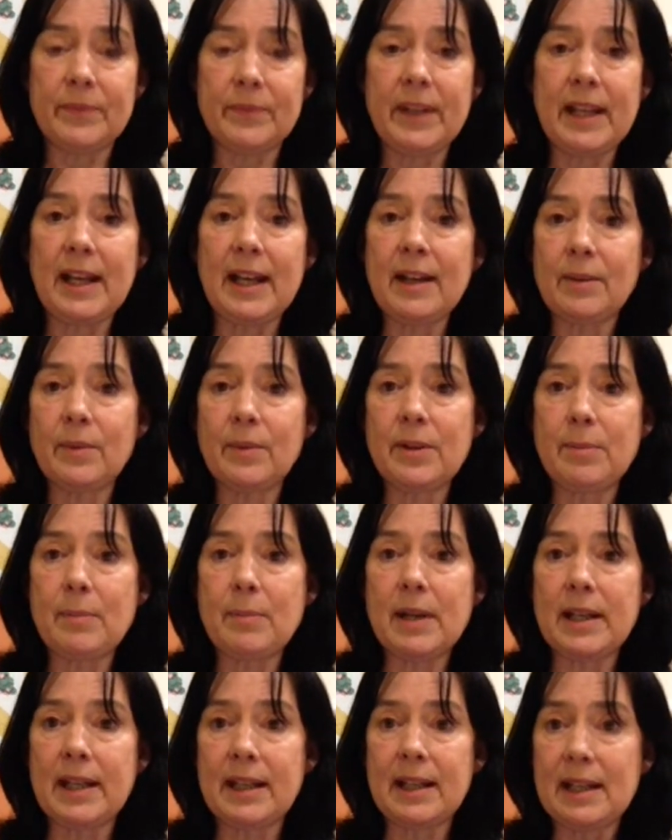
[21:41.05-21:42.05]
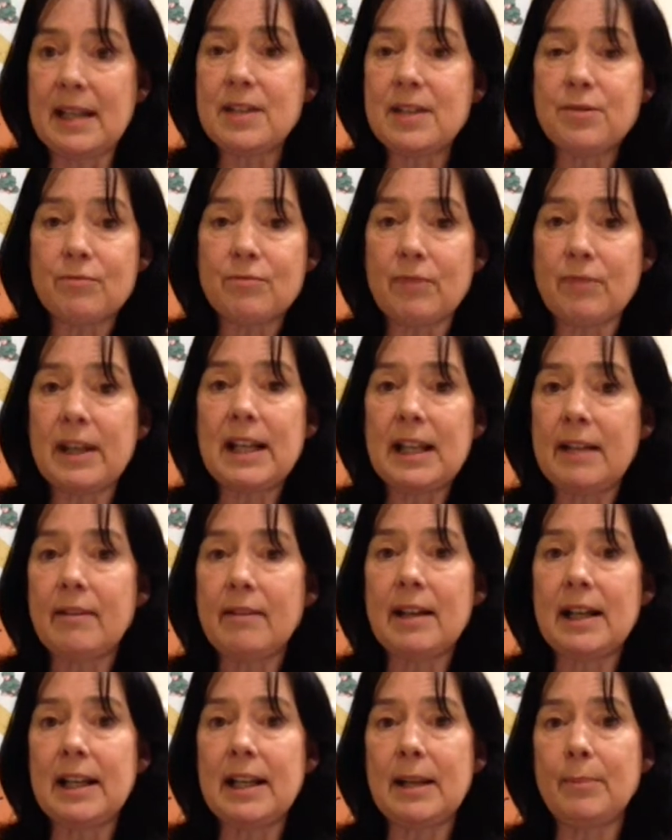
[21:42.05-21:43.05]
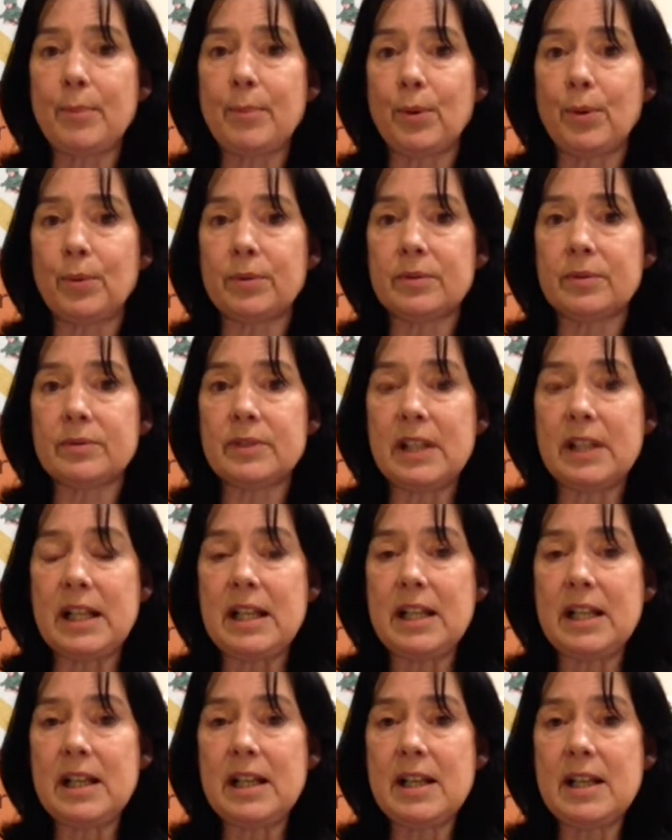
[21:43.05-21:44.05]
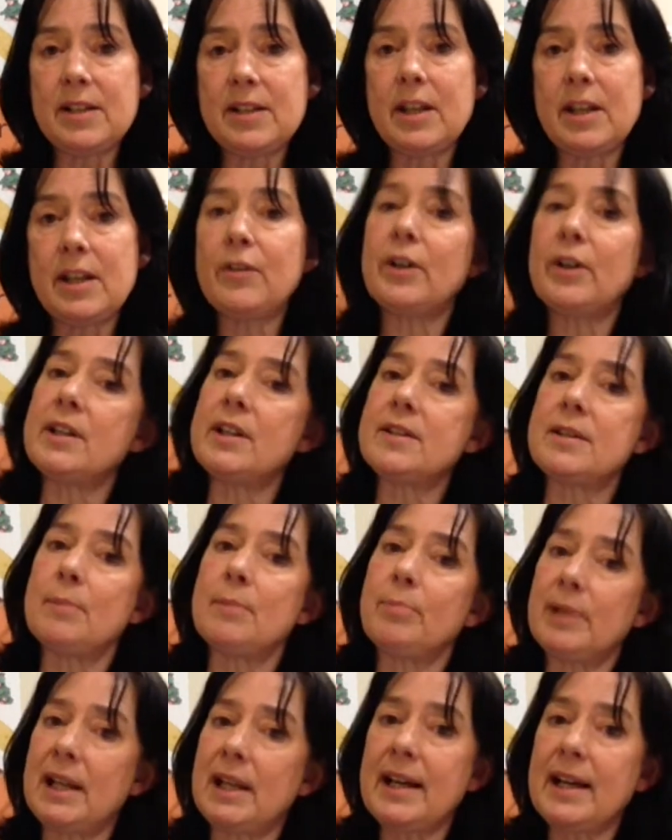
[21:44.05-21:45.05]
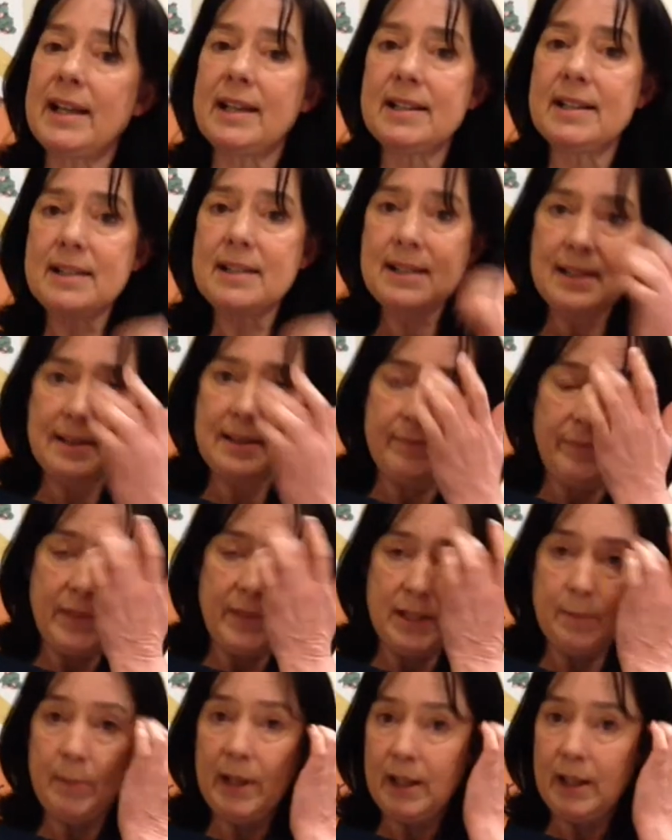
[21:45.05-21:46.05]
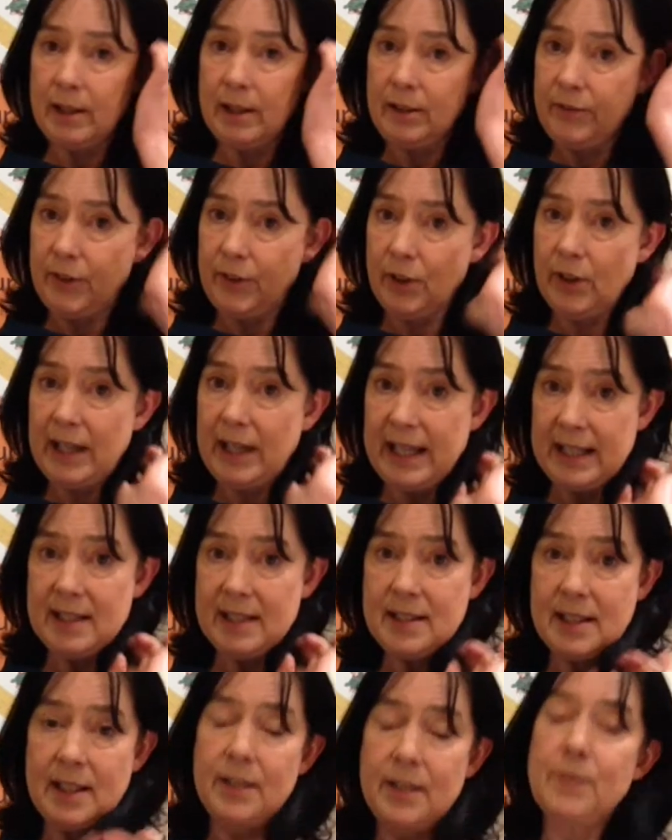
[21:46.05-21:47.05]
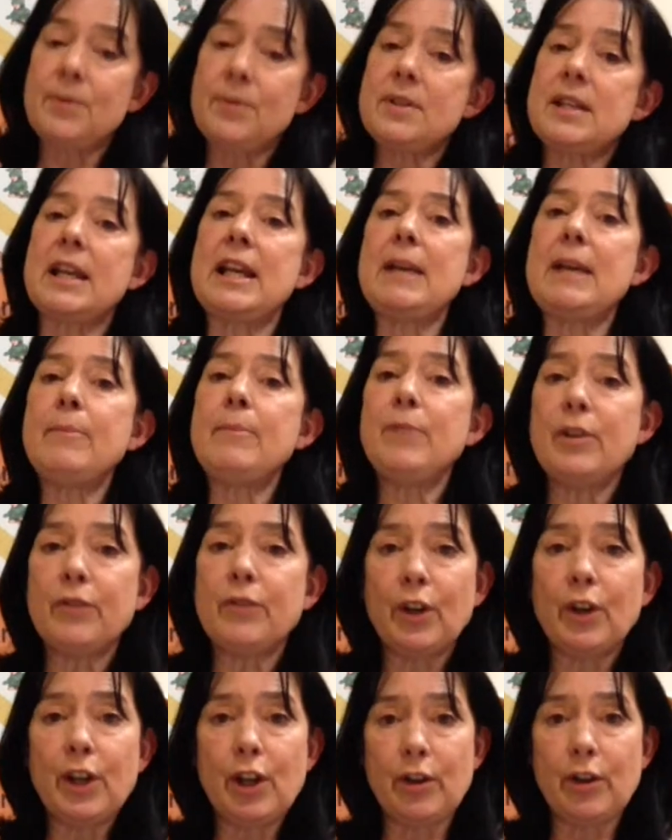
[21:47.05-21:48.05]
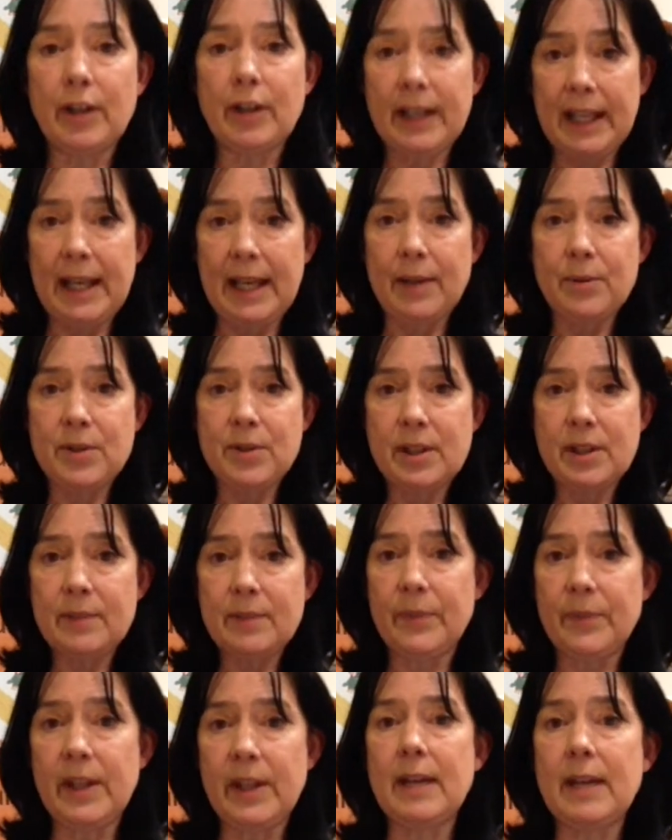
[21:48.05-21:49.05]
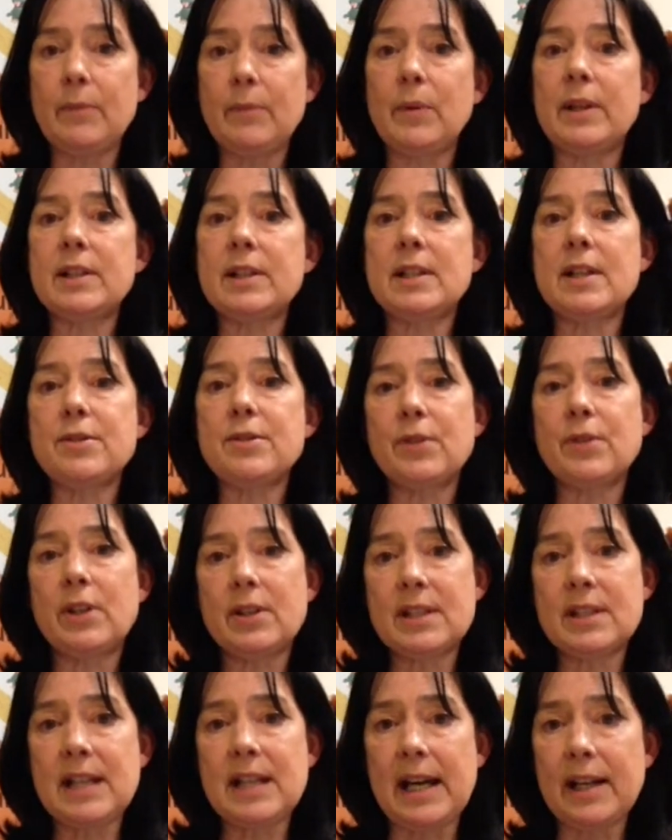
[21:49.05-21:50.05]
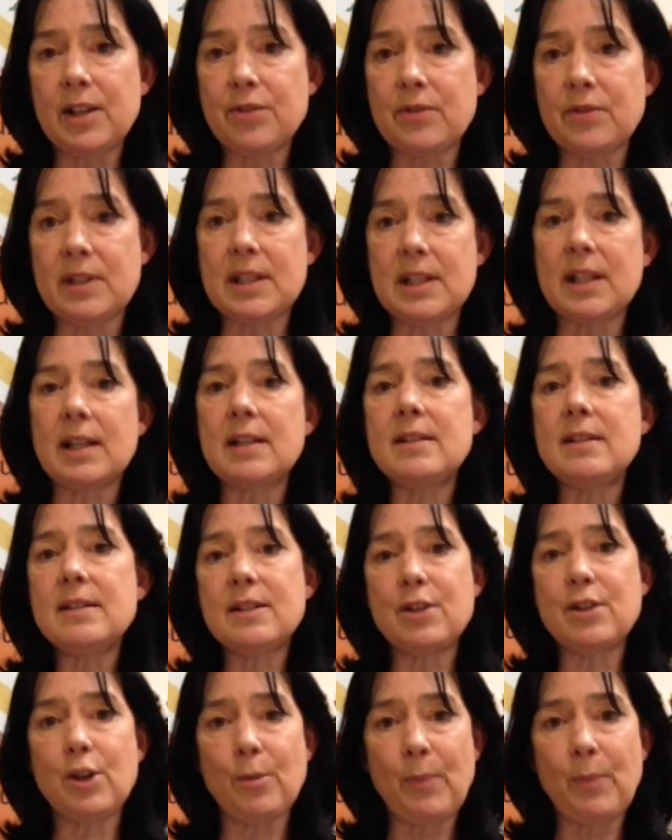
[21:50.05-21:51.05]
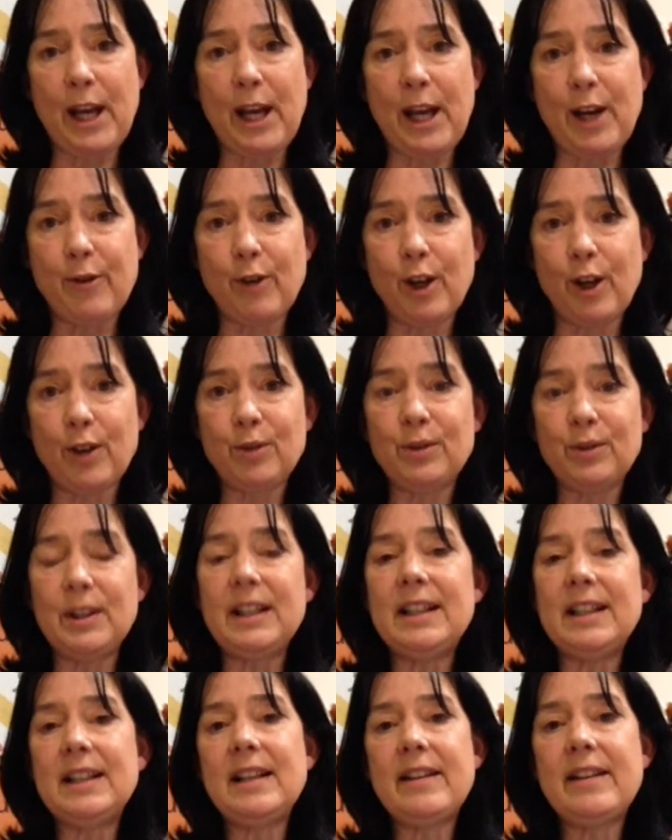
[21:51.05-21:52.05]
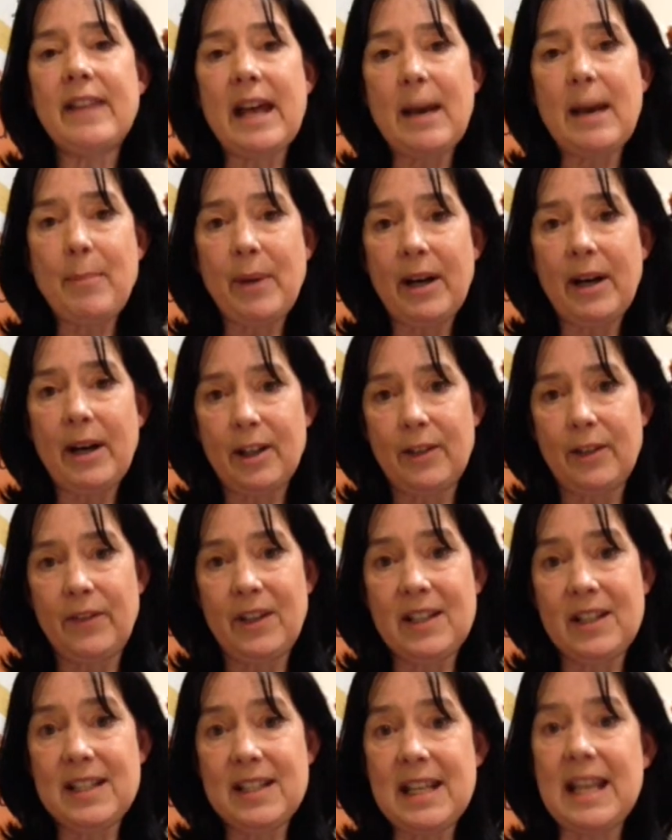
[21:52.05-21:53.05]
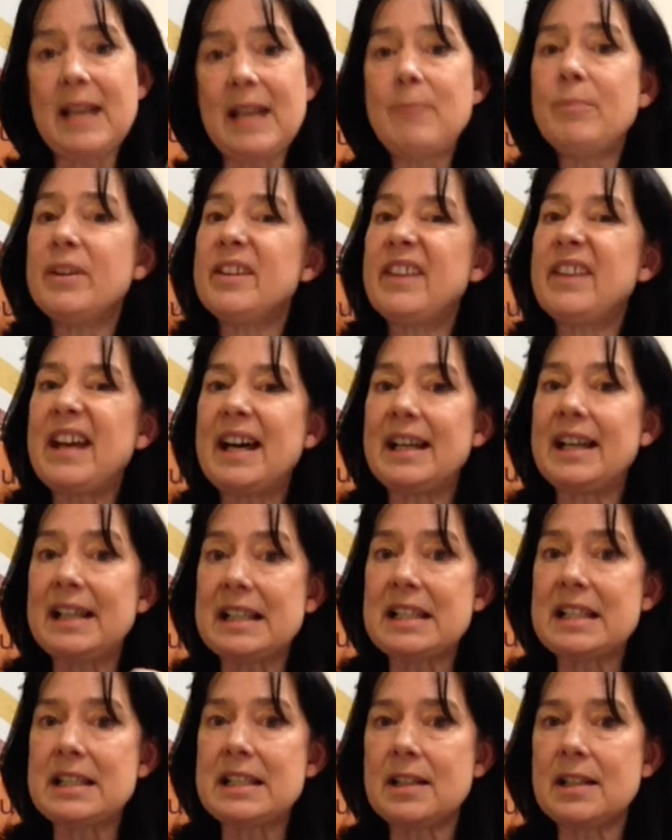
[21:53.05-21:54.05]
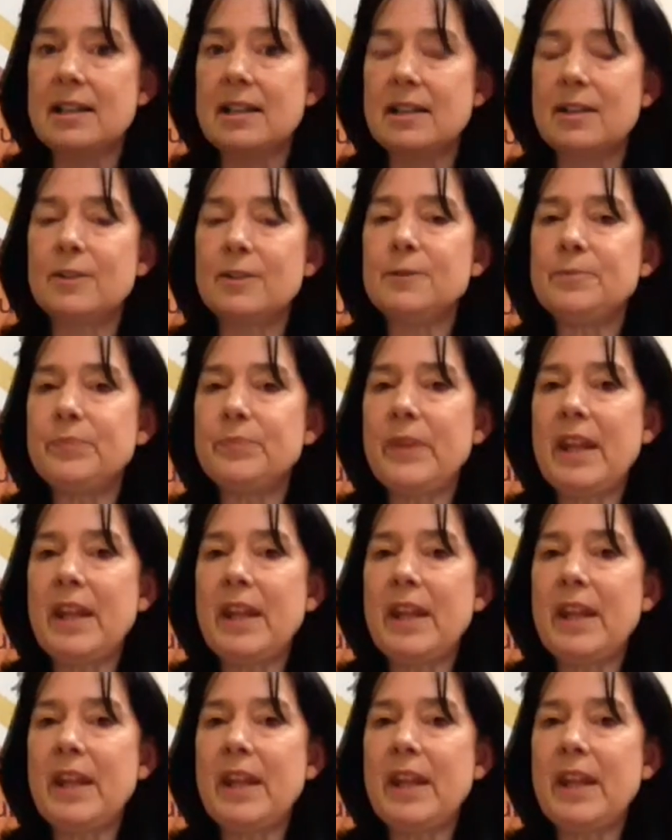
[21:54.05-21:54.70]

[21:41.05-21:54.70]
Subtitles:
Yeah, with money. It's really, really important. Yeah. So you've got your suppliers as part of your external team. You've got your accountant that does all your tax returns and your payroll. They're part of your team, but they're external.